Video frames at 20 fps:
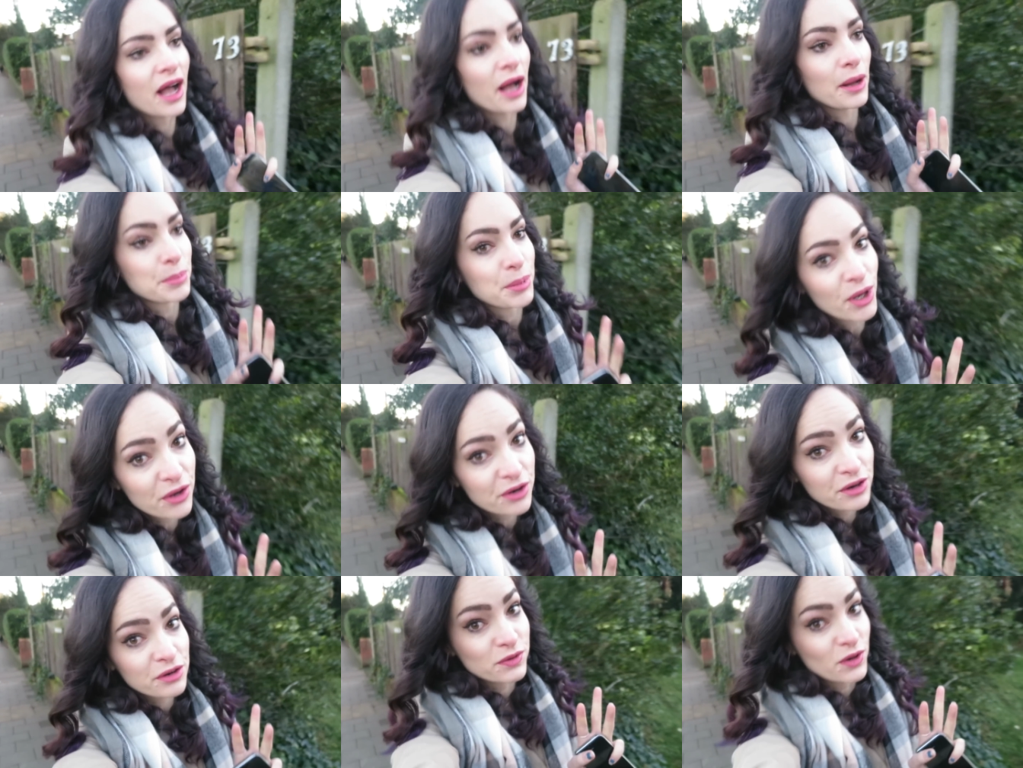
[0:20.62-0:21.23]

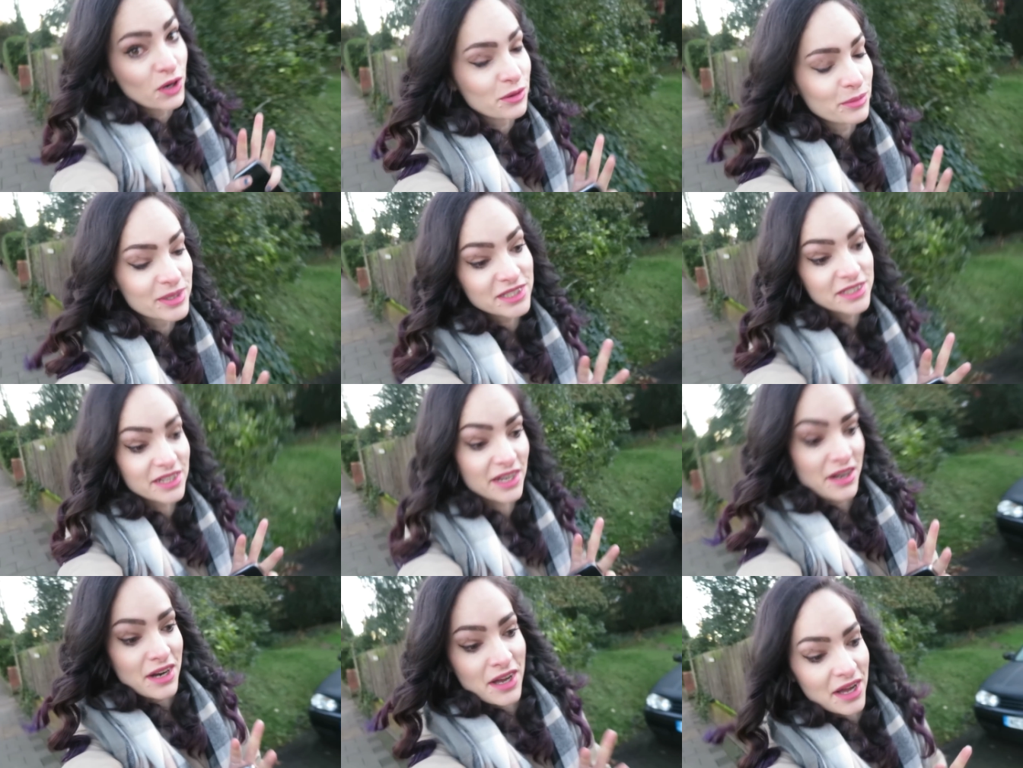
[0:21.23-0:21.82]
uploaded Vlogmas
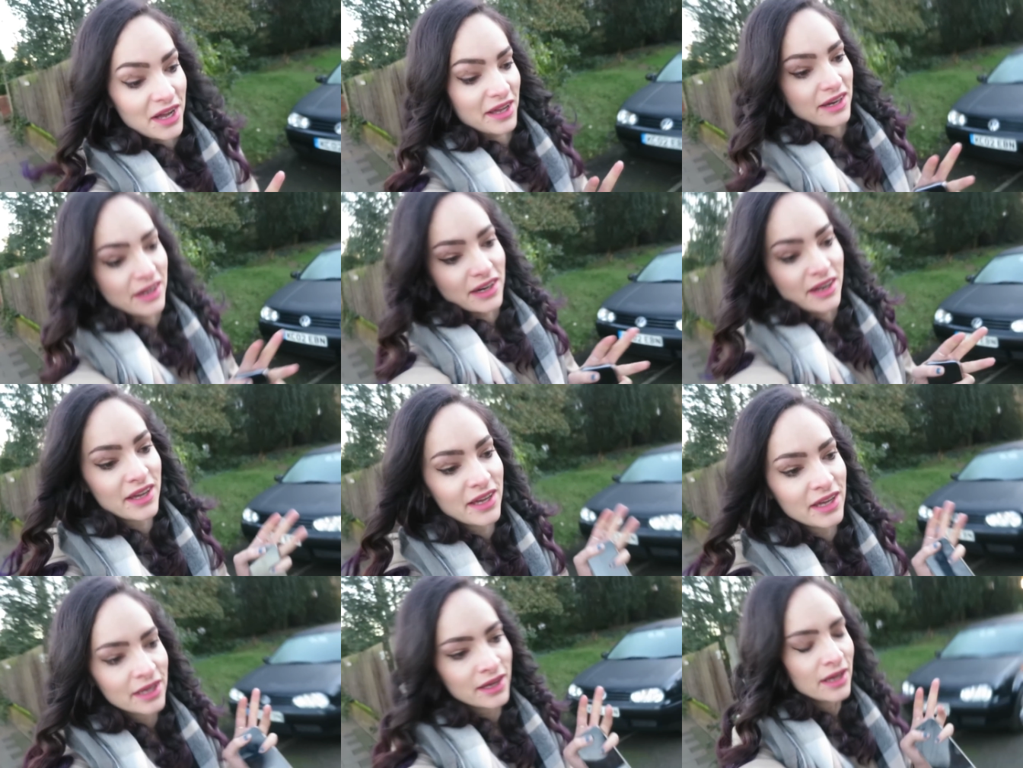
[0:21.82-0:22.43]
Day nine,
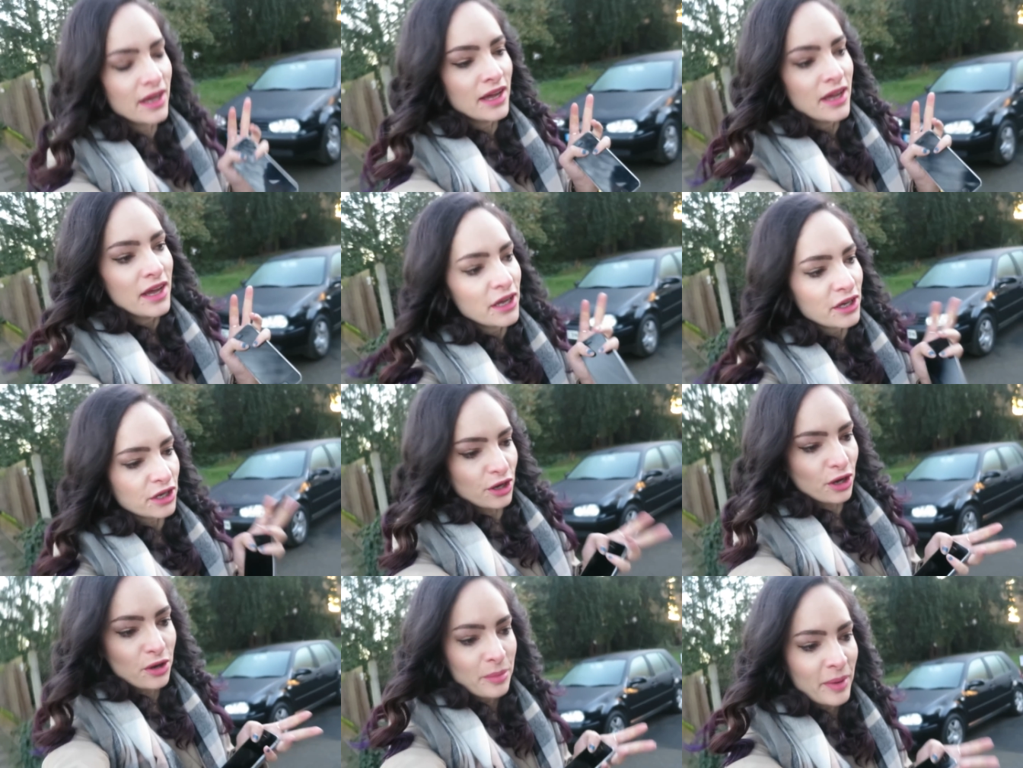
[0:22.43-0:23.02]

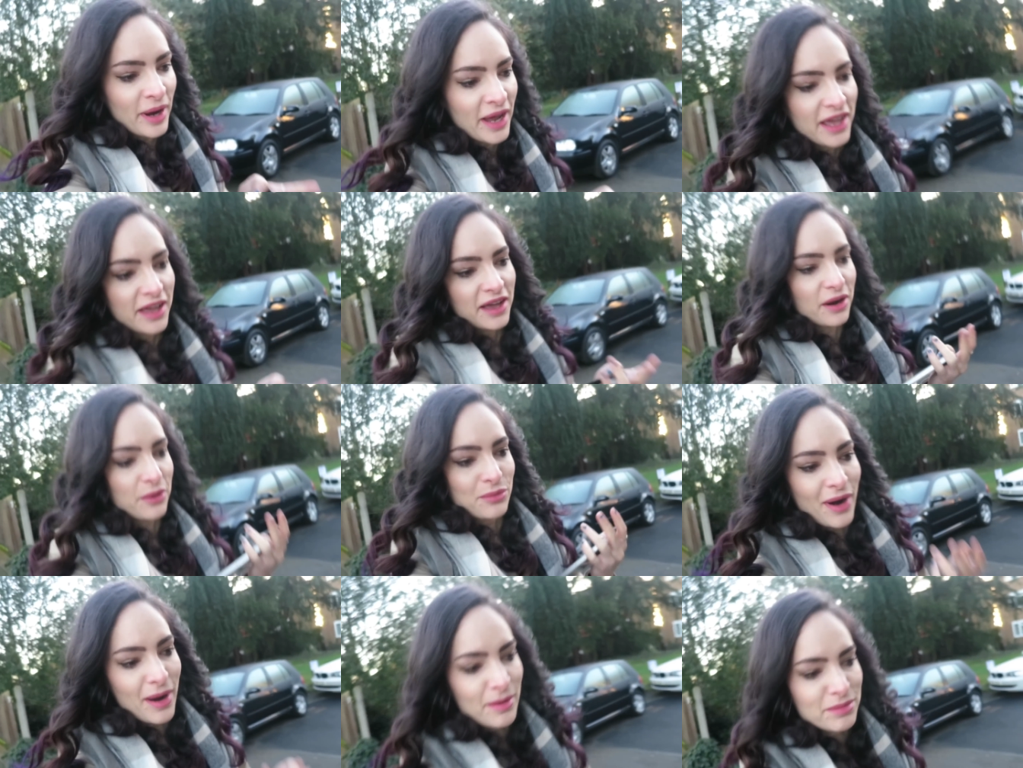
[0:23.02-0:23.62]
curled my
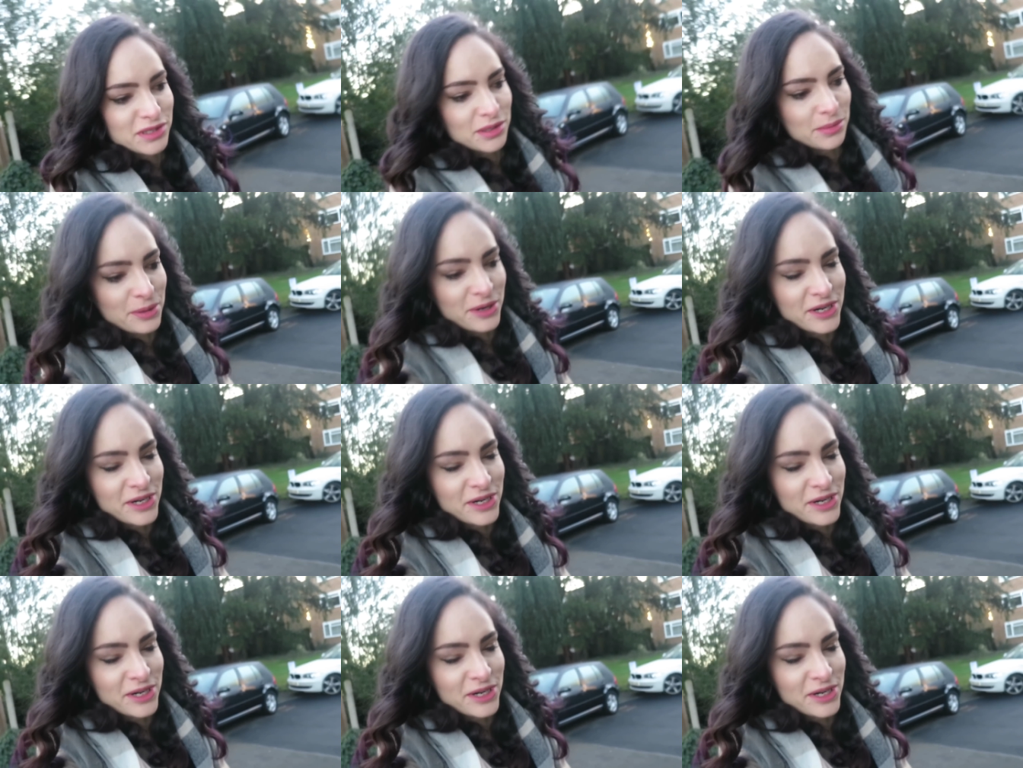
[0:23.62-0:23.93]
hair, wrapped the